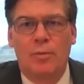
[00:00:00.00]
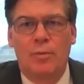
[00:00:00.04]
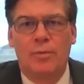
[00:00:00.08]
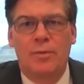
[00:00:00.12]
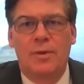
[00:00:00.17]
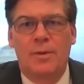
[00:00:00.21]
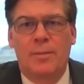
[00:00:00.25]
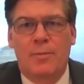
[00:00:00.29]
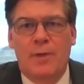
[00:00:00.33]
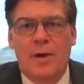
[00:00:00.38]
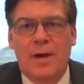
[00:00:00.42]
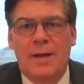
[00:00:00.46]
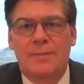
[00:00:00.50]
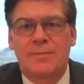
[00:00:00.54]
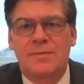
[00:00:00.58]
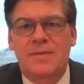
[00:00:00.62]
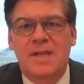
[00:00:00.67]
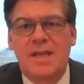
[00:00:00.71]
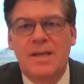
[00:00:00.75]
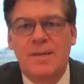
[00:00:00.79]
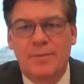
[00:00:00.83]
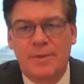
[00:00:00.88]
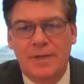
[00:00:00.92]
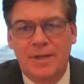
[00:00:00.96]
the problems
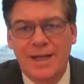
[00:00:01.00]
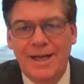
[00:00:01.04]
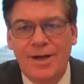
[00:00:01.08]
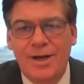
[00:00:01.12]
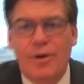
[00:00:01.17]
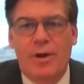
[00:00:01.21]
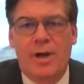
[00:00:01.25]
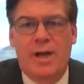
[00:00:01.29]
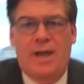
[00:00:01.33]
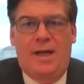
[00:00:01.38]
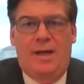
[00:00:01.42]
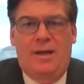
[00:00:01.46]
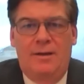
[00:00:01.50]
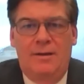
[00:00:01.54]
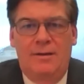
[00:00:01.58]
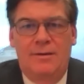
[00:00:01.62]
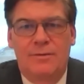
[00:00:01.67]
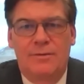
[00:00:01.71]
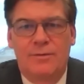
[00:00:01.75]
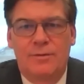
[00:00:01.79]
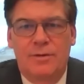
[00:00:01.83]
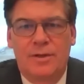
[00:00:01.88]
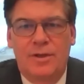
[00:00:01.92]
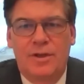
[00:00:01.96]
keep lingering.
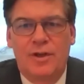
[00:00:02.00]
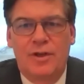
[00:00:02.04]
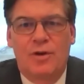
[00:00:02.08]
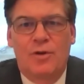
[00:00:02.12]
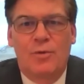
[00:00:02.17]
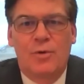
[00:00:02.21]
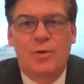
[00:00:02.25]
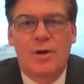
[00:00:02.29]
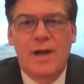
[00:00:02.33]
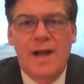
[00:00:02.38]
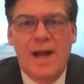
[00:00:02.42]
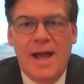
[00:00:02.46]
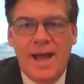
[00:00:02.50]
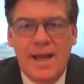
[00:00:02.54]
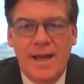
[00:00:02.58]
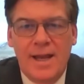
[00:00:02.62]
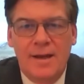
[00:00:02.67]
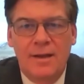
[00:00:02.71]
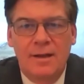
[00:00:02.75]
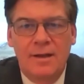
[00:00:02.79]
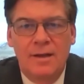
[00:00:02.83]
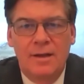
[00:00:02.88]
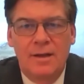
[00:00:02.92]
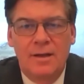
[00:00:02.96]
You know,
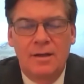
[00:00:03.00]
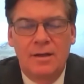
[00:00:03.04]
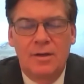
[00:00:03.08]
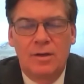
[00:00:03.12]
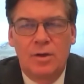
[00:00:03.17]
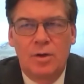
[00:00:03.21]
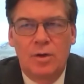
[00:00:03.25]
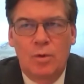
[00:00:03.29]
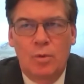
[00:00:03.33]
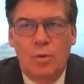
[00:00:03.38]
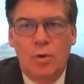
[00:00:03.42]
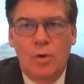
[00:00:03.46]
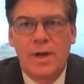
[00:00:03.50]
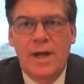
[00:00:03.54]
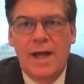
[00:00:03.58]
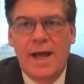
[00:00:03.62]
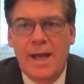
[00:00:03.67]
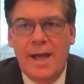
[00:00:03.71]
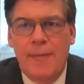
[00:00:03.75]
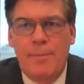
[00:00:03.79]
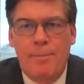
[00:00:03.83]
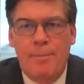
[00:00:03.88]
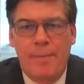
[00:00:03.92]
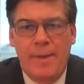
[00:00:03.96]
we're
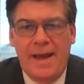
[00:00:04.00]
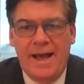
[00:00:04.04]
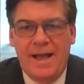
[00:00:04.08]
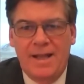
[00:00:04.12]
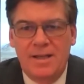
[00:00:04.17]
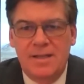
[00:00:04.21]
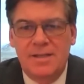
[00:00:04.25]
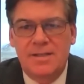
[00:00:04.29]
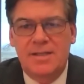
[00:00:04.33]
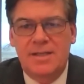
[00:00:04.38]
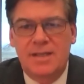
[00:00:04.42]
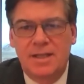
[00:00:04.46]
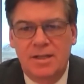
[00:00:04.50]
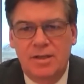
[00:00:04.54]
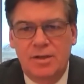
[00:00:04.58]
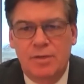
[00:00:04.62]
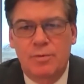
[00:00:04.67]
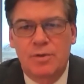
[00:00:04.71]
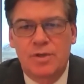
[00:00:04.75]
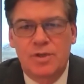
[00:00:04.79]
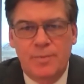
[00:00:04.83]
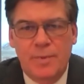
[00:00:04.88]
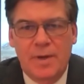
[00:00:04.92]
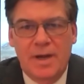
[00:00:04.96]
not balancing the
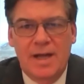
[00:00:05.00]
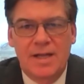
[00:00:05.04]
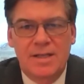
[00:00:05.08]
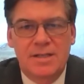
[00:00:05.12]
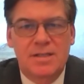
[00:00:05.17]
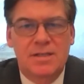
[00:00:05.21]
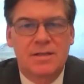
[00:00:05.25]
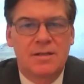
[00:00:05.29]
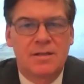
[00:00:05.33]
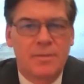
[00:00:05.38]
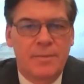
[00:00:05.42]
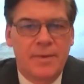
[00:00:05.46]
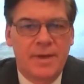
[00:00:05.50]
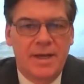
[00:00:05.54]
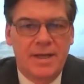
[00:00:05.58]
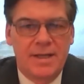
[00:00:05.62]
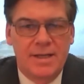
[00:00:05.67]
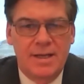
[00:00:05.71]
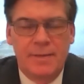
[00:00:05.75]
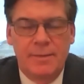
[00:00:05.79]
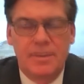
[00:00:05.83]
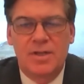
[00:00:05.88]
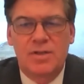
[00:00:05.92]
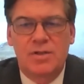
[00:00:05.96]
response to the
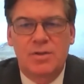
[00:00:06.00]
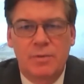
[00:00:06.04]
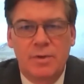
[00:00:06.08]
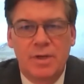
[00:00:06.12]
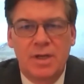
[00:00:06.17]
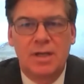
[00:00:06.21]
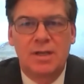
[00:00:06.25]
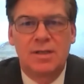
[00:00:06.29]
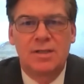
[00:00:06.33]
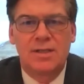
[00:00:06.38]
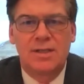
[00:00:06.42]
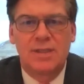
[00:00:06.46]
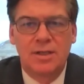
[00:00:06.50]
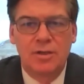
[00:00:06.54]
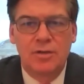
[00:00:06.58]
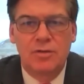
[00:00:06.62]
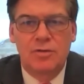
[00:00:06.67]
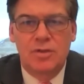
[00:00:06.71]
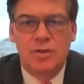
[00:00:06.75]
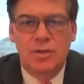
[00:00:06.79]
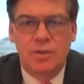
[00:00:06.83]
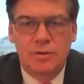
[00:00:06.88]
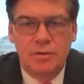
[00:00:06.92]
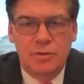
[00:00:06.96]
pandemic, so we continue
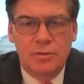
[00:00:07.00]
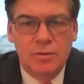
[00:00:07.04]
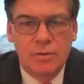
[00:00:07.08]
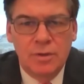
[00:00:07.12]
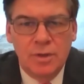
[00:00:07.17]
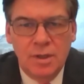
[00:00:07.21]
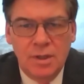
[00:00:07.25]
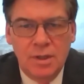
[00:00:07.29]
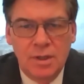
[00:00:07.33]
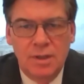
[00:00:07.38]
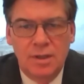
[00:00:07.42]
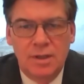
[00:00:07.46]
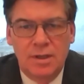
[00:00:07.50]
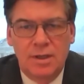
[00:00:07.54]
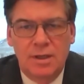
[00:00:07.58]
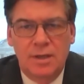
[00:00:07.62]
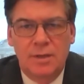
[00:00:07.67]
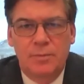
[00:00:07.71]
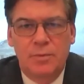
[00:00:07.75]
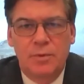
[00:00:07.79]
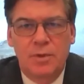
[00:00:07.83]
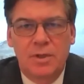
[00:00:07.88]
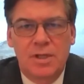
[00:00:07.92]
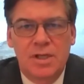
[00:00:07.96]
to
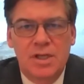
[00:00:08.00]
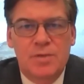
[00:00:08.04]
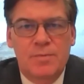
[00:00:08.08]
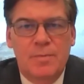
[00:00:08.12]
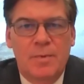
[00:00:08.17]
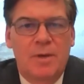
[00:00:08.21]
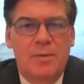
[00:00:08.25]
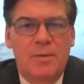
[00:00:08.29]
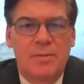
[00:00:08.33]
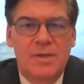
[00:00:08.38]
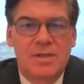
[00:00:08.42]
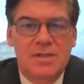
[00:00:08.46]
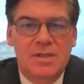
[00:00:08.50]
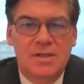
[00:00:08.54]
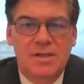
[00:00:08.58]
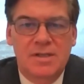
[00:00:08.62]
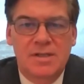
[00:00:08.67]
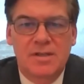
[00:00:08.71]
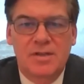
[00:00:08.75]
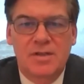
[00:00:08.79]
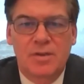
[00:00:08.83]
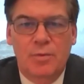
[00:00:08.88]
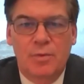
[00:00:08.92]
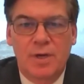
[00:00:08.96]
put these small
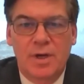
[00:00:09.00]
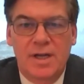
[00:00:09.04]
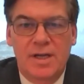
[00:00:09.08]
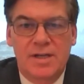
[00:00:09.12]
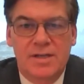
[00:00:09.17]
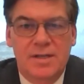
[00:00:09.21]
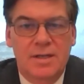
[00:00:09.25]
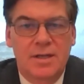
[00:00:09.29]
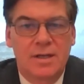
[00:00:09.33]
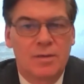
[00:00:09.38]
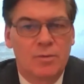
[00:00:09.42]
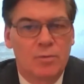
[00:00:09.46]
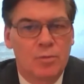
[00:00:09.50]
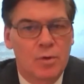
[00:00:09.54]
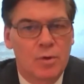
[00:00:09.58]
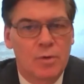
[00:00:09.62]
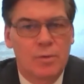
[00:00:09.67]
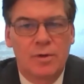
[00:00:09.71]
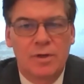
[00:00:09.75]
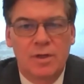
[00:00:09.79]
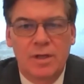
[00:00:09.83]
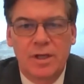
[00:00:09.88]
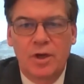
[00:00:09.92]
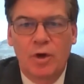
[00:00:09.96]
businesses at risk, and we're
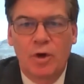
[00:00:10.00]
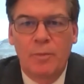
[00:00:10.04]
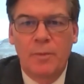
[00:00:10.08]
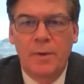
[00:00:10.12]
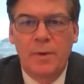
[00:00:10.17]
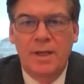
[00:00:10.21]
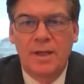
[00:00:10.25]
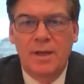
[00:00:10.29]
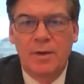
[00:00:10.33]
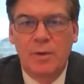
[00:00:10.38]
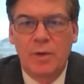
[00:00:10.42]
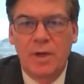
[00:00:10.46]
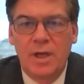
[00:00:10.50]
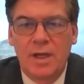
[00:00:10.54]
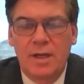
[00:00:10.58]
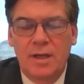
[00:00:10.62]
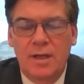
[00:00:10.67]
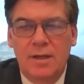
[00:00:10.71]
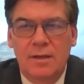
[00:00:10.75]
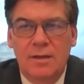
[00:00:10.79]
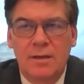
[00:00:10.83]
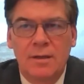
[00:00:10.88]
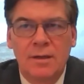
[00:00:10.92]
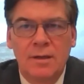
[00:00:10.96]
really hoping that we
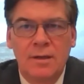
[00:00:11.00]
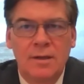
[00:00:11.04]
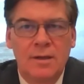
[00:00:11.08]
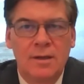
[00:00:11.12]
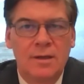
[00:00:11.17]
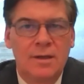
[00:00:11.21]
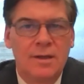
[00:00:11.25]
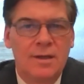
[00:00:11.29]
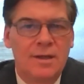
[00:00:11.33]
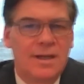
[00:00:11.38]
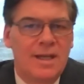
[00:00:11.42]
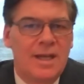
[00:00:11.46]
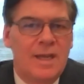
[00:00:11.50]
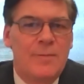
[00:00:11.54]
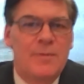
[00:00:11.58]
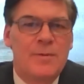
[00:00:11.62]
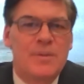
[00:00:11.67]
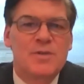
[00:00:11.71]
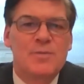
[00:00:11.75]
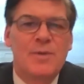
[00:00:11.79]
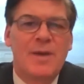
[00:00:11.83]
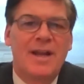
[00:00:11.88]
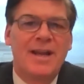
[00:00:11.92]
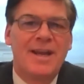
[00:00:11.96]
can keep
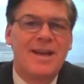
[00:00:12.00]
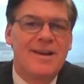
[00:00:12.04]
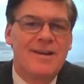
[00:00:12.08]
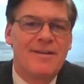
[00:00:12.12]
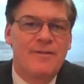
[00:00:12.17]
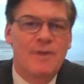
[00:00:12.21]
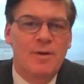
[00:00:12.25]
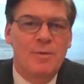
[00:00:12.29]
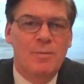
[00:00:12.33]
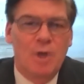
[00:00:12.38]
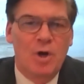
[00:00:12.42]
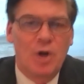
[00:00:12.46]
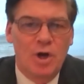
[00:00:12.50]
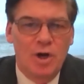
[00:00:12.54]
as many of them